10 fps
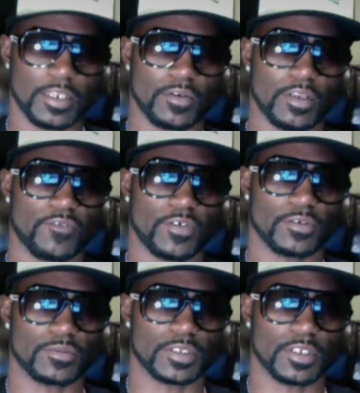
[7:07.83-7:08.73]
on their
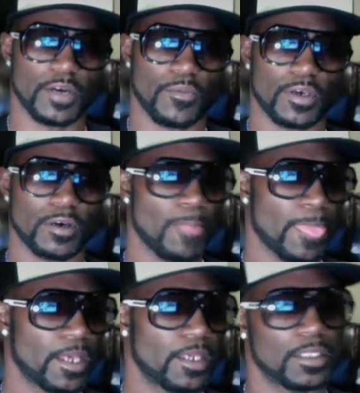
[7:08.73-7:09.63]
phones. You know, I will.
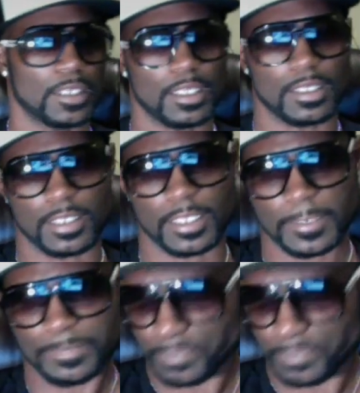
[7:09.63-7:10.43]
The other thing